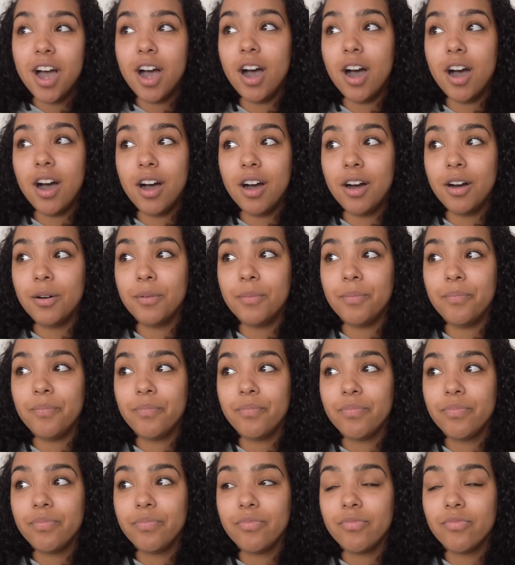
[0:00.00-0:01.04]

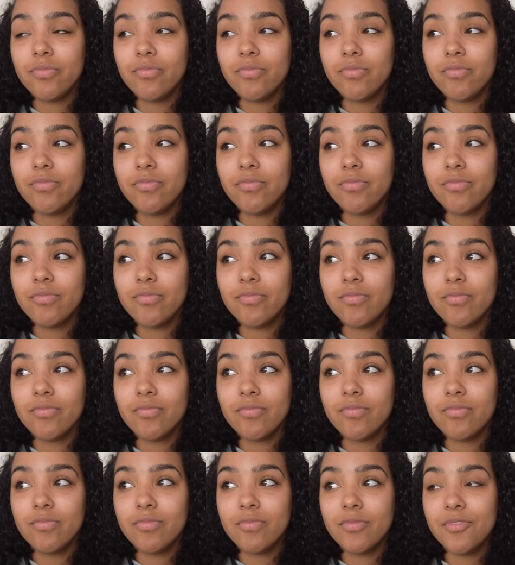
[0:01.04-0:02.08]
um,
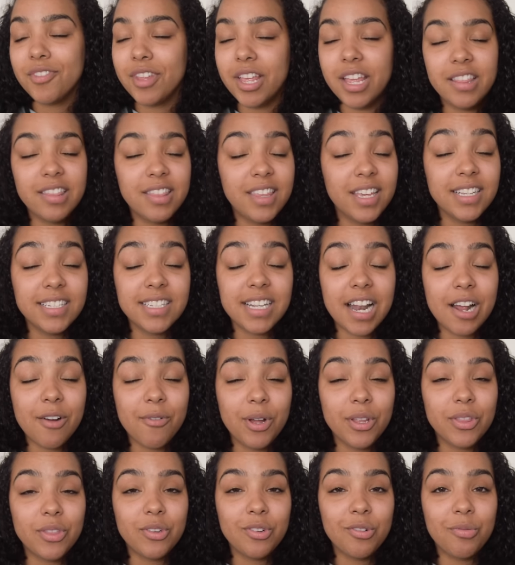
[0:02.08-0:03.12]
and things that I
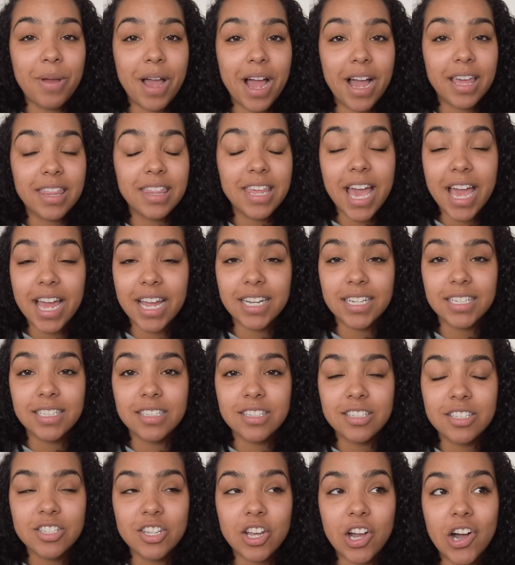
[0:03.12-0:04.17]
went through back
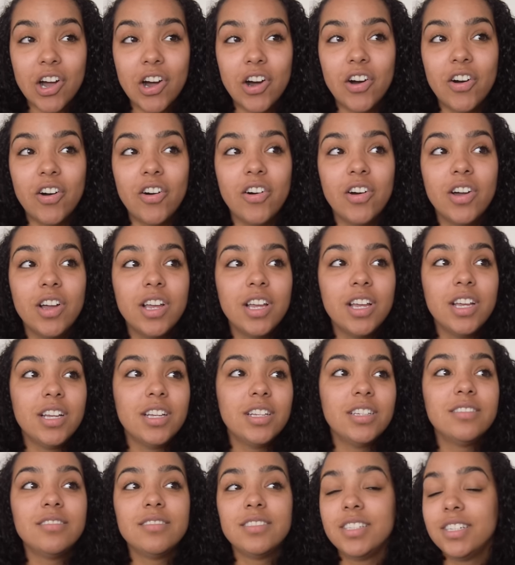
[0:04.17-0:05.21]
then. So
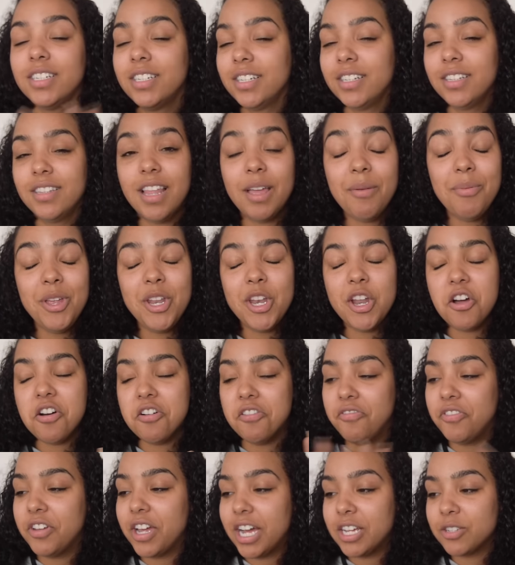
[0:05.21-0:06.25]
let me
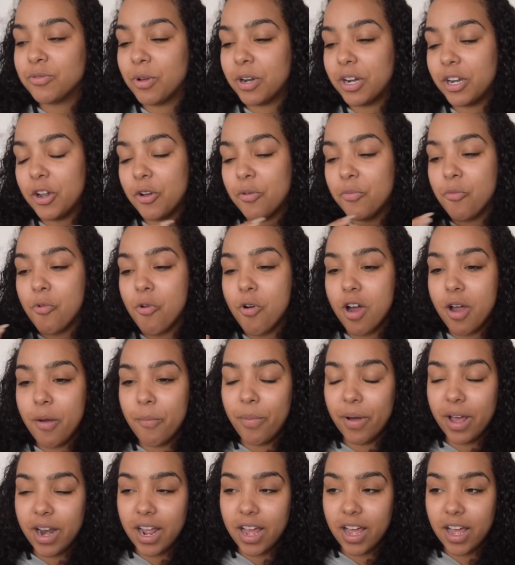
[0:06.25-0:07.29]
know if you guys want to know more,
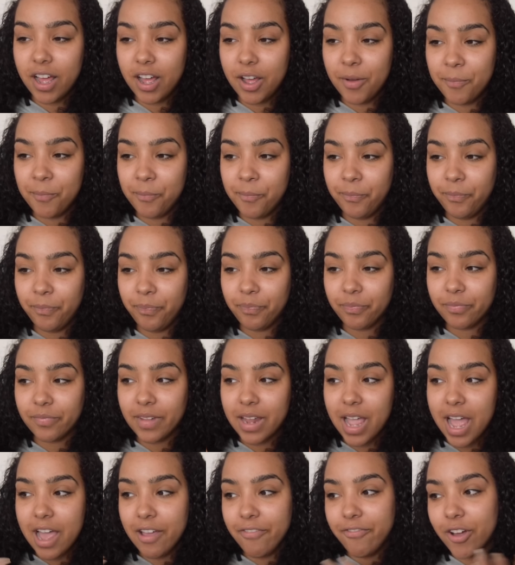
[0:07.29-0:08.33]
but, um,
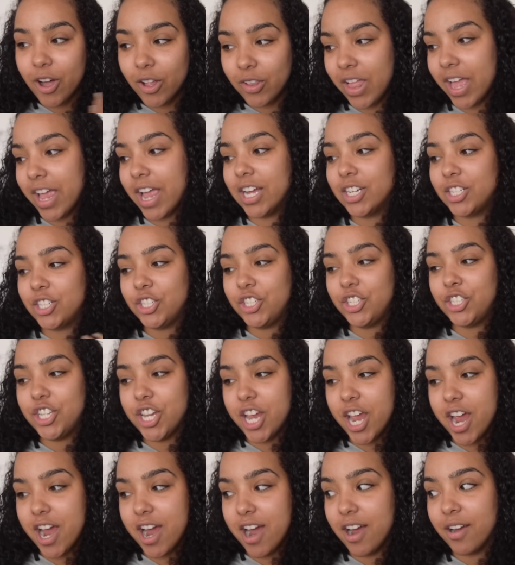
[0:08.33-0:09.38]
I felt like I should
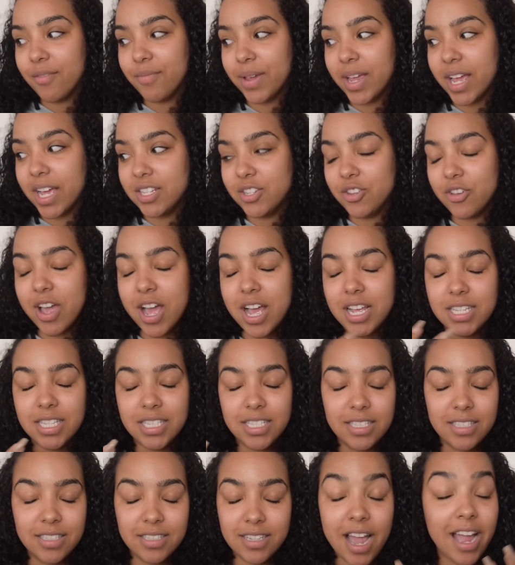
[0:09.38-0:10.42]
share because you
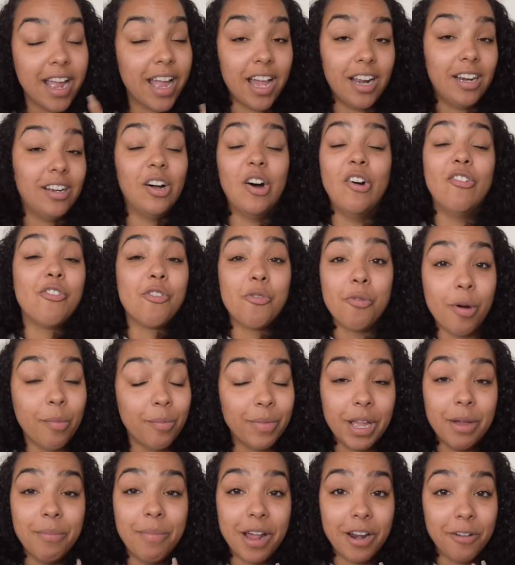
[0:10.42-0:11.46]
guys, I got an
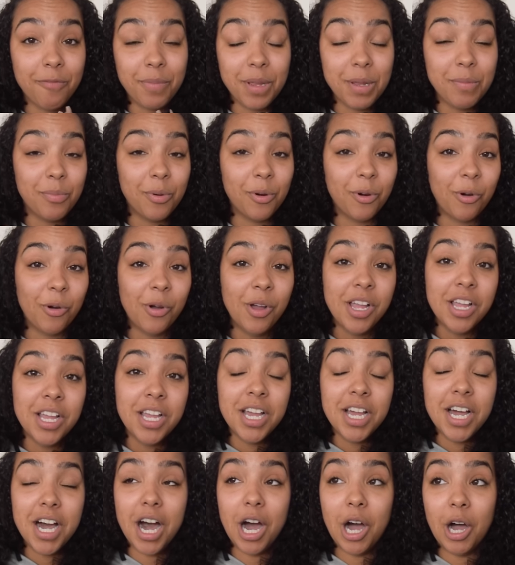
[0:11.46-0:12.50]
overwhelming amount of people
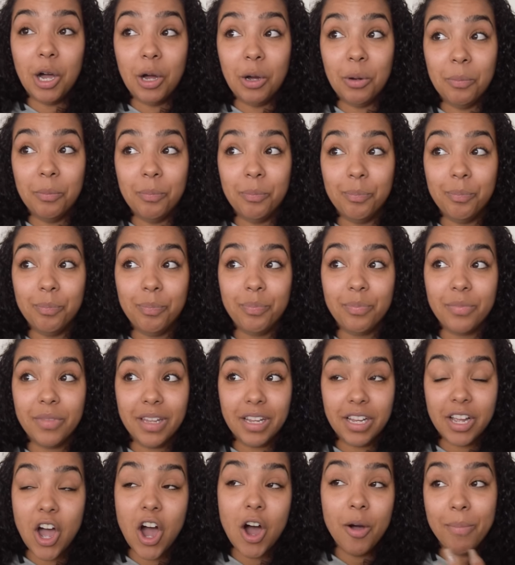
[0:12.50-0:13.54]
um,
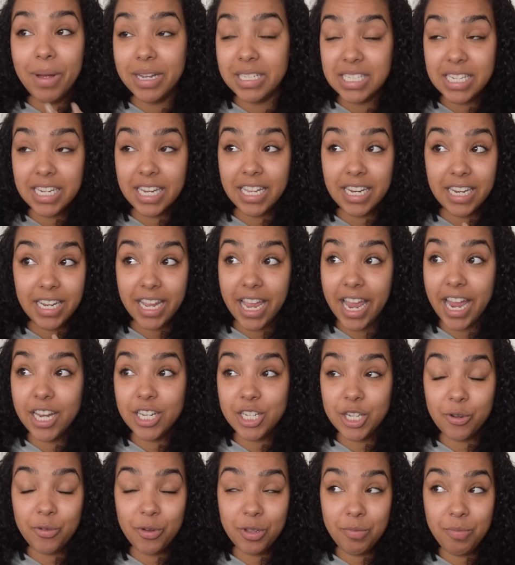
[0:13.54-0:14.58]
commenting and
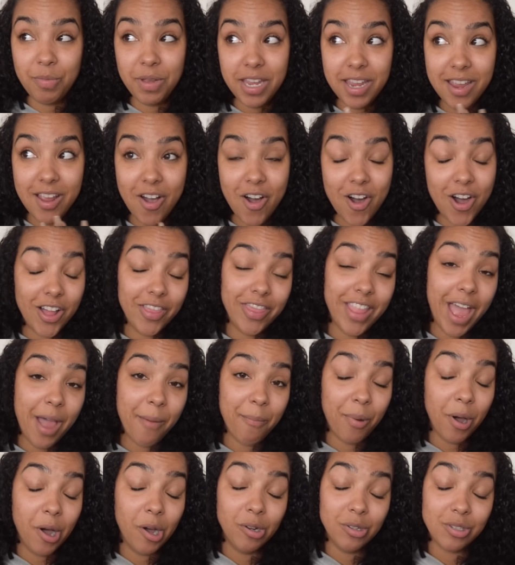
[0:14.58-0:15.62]
engaging with me on
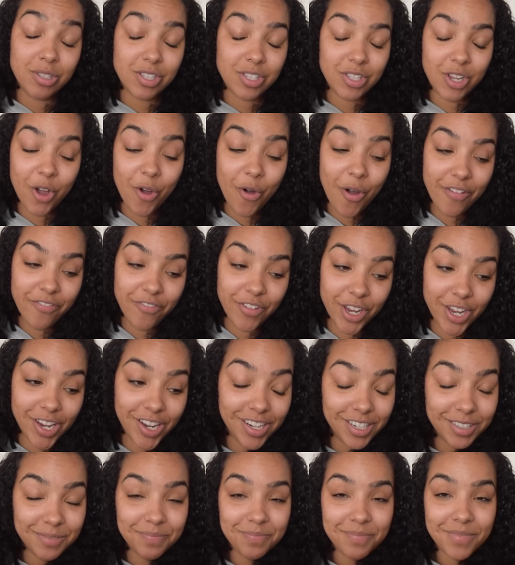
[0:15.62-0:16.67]
that post. So I
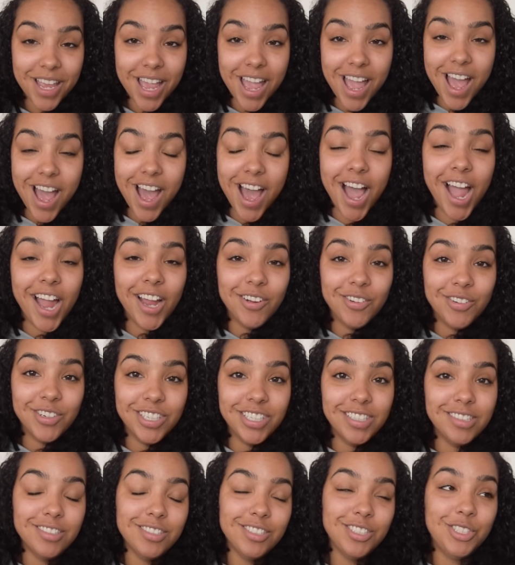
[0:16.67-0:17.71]
figured I
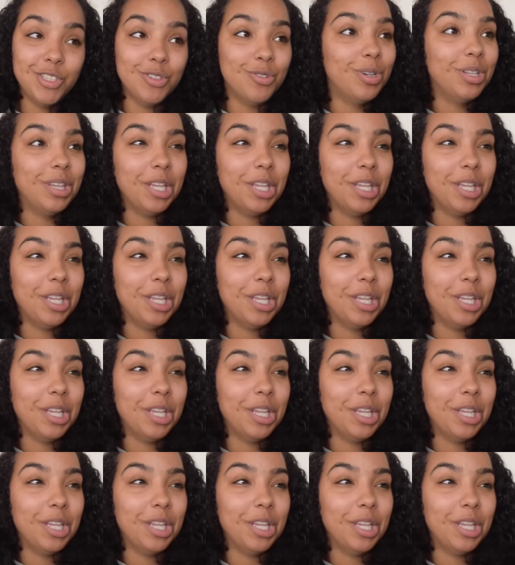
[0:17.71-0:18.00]
would do